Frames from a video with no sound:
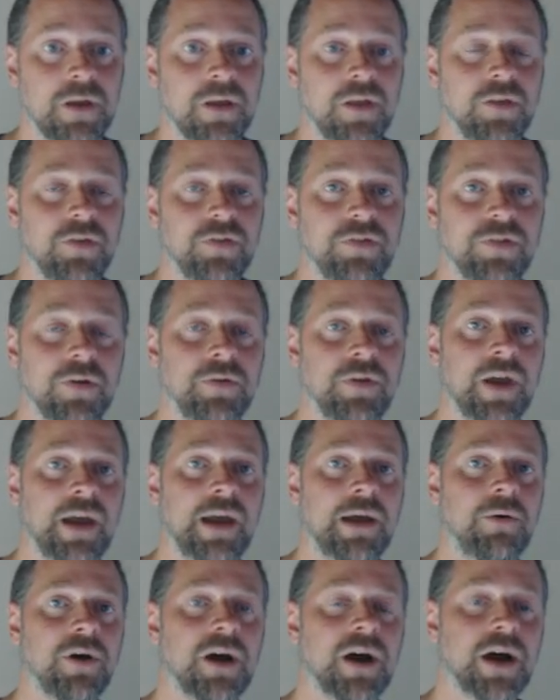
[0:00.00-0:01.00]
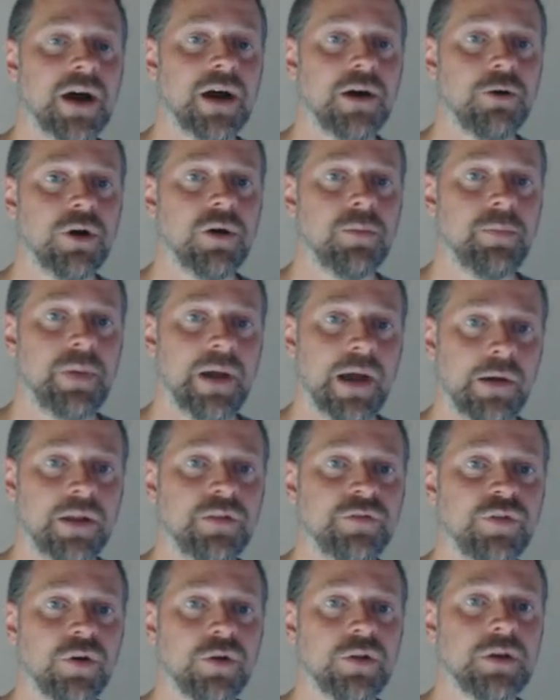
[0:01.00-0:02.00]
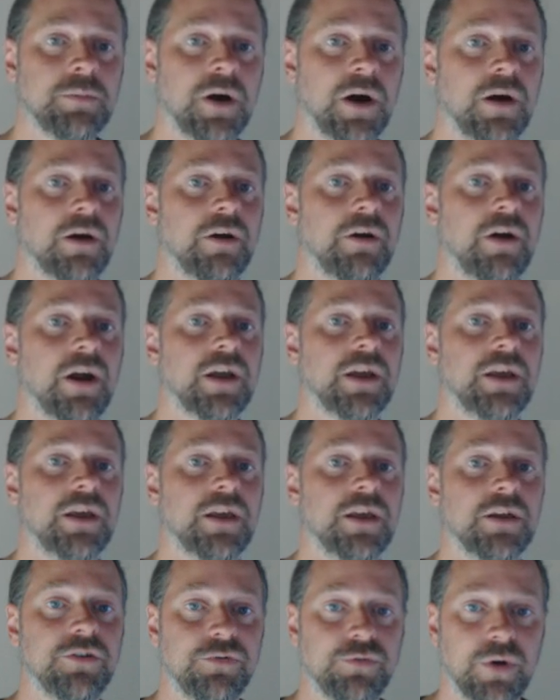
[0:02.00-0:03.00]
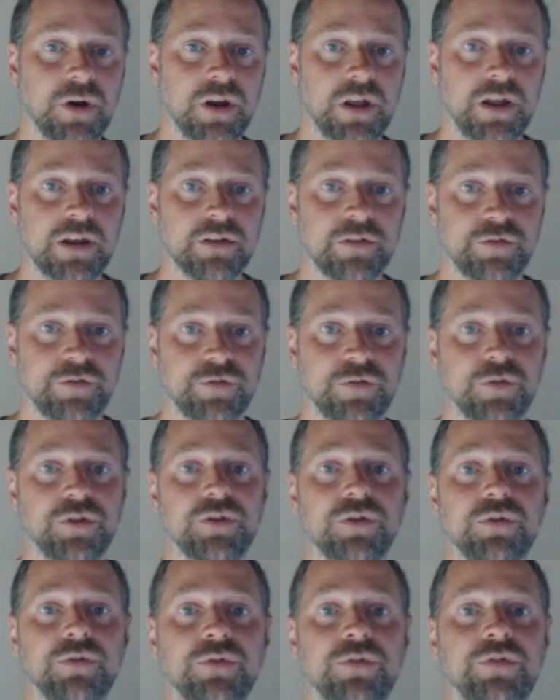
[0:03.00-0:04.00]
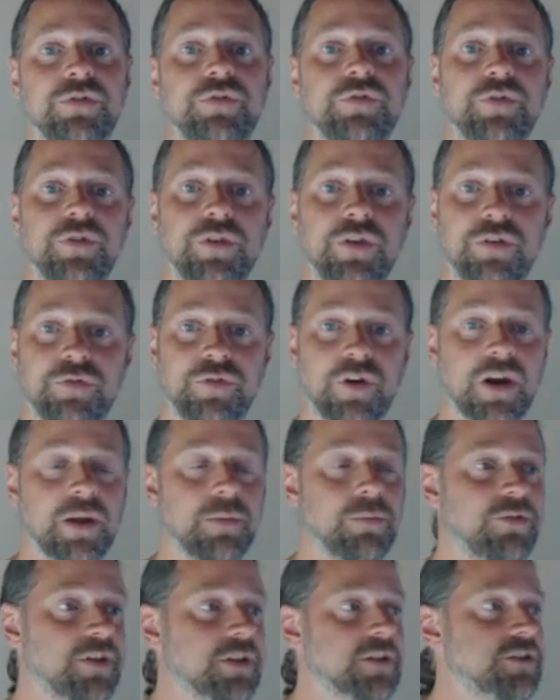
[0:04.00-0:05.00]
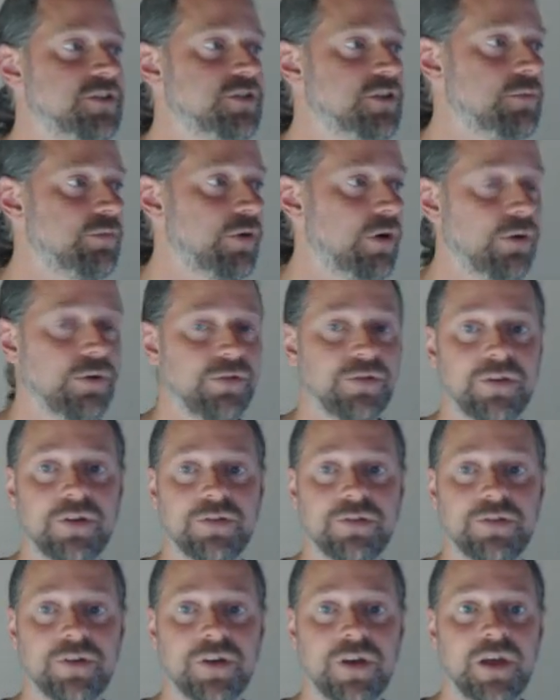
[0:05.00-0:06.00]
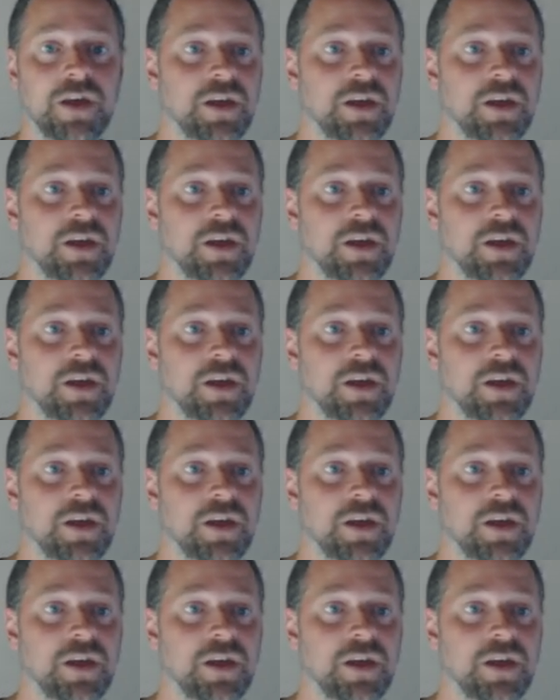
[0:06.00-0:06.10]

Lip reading: So now our bounding volume hierarchy is ready for use for this frame's collision process.